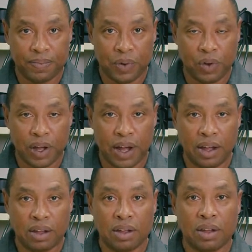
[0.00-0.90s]
okay?
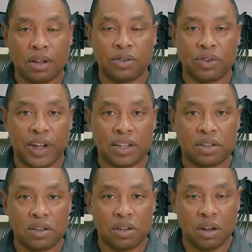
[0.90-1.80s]
So
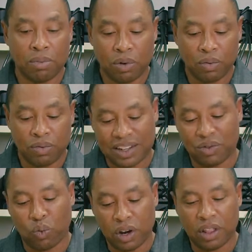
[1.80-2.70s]
that's
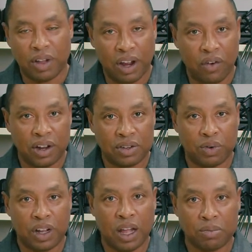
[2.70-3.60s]
one of the areas
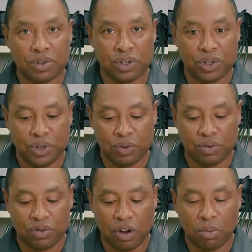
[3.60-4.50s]
when it comes to
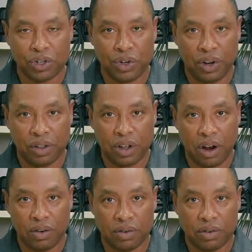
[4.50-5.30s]
troubleshooting there.